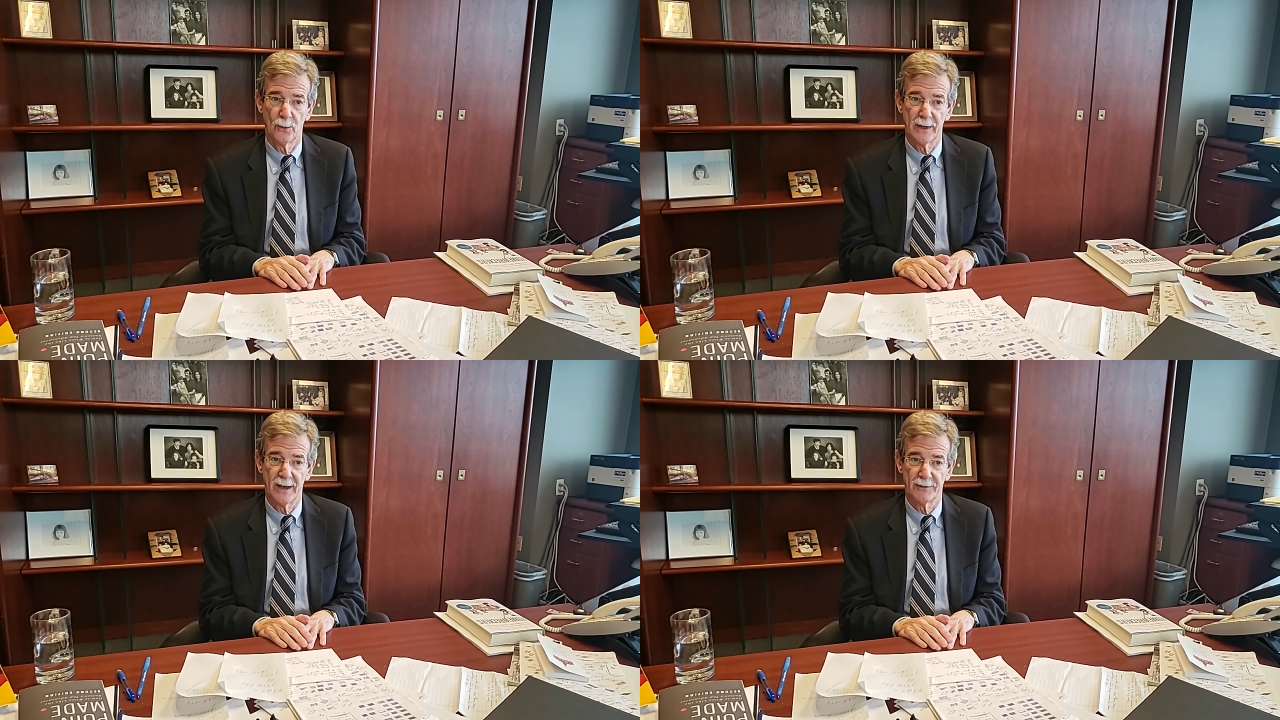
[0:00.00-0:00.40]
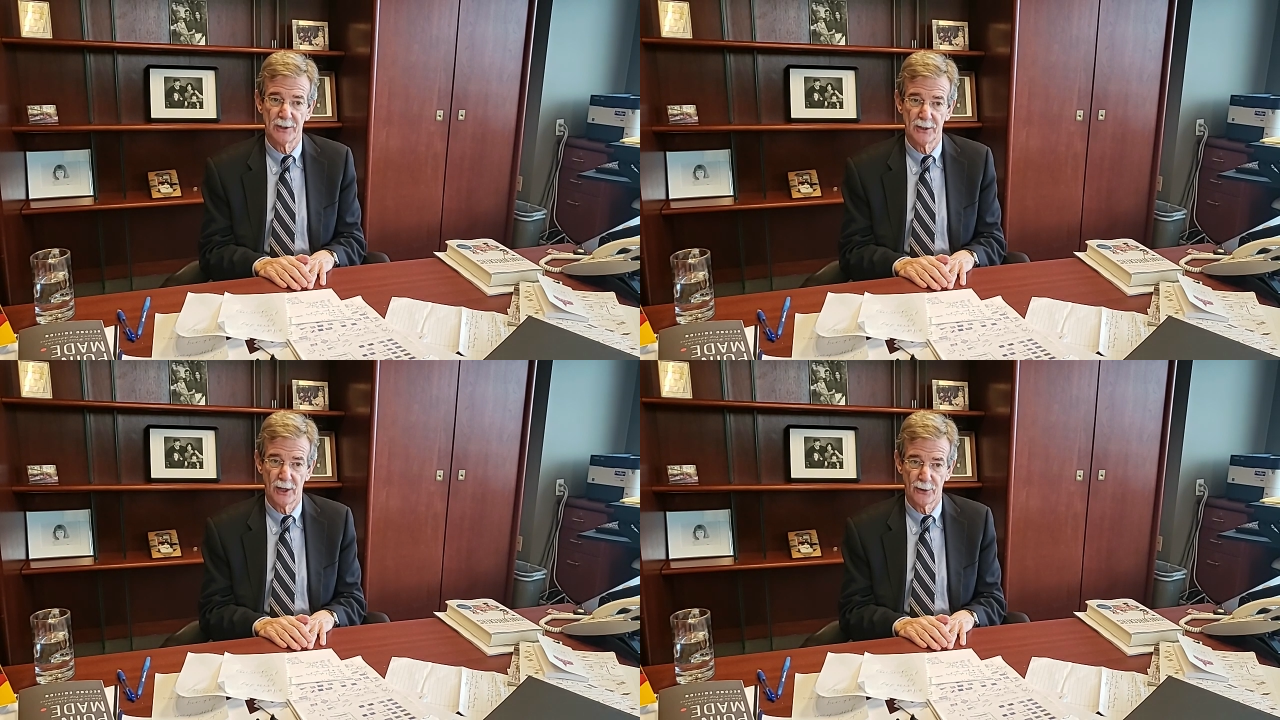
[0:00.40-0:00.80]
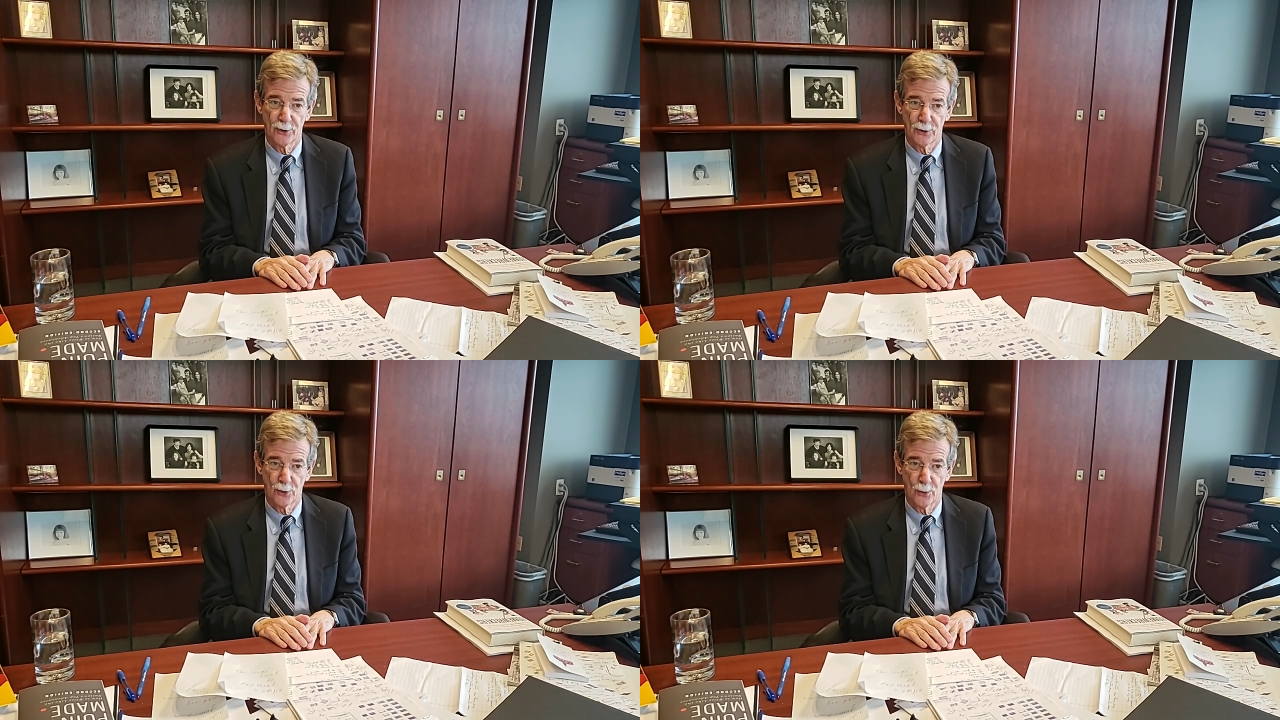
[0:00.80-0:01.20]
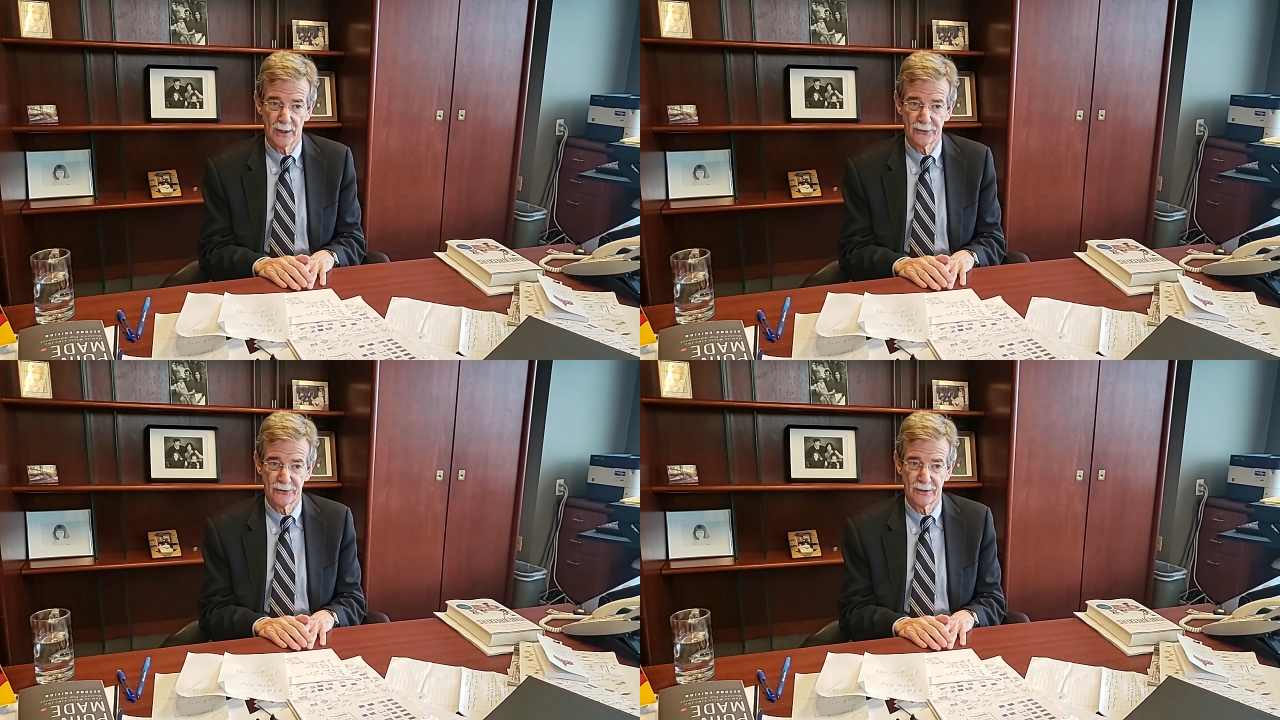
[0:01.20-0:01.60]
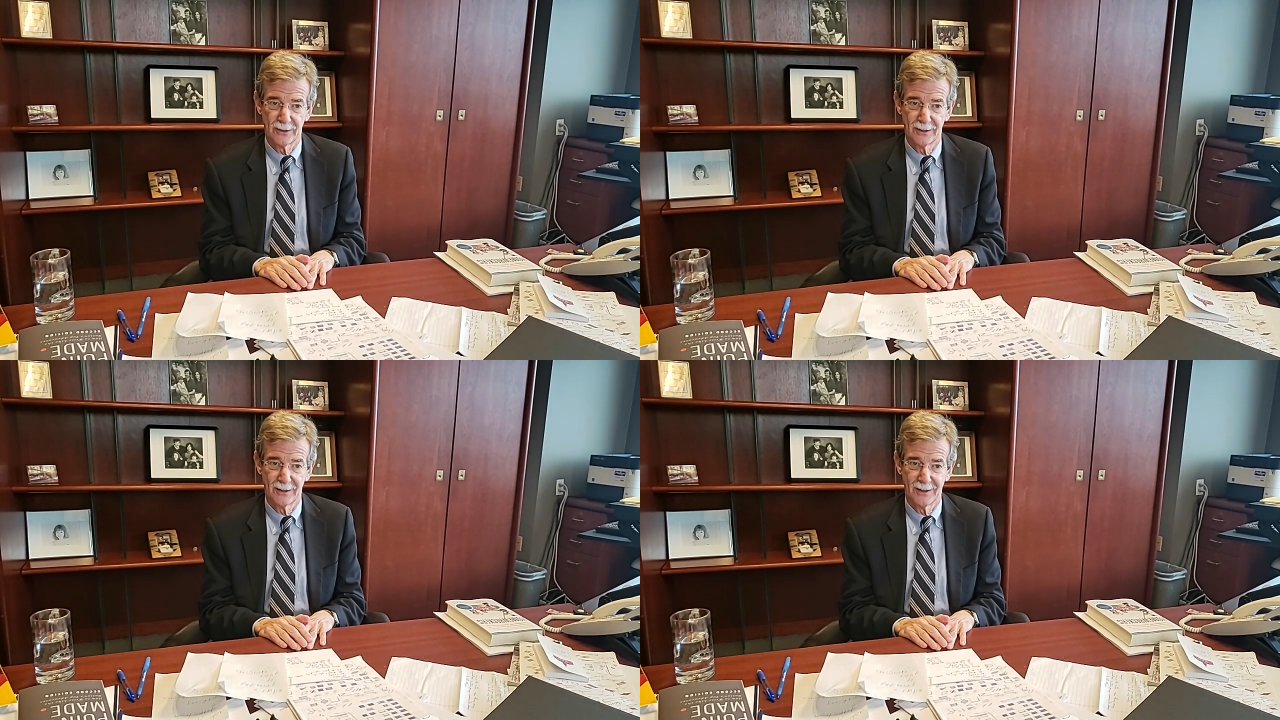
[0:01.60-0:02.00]
We have another
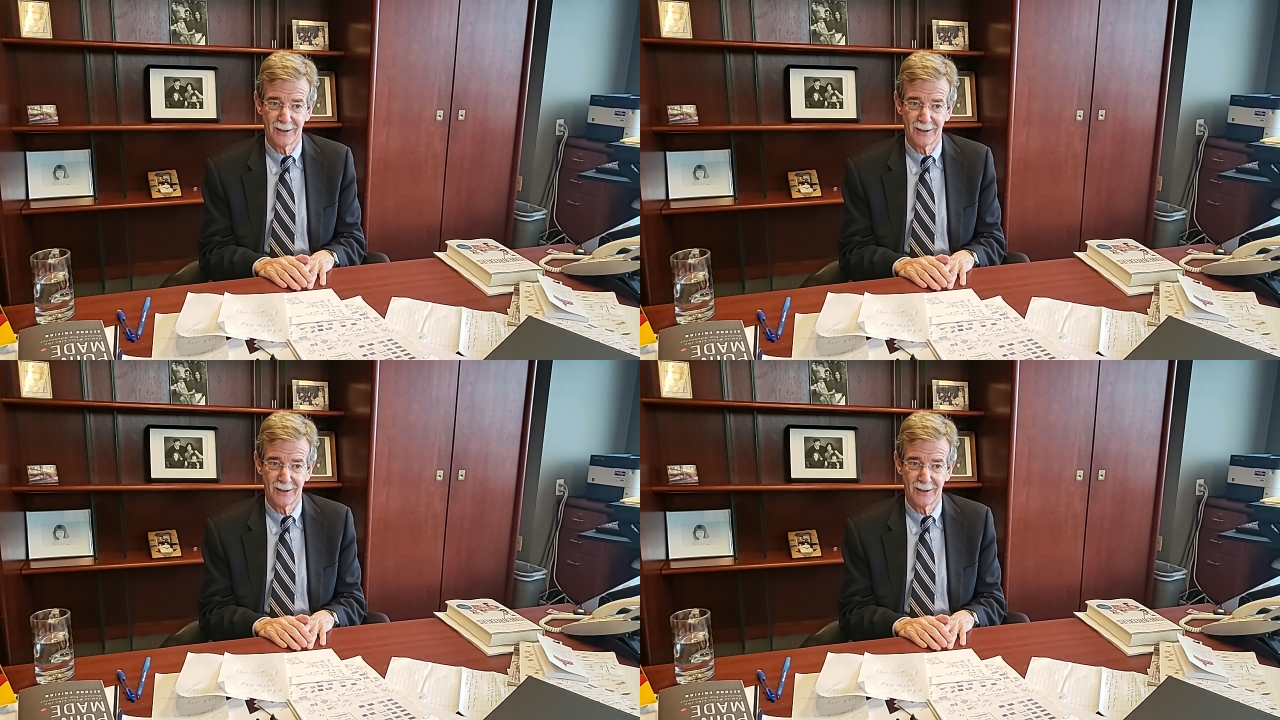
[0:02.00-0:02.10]
question.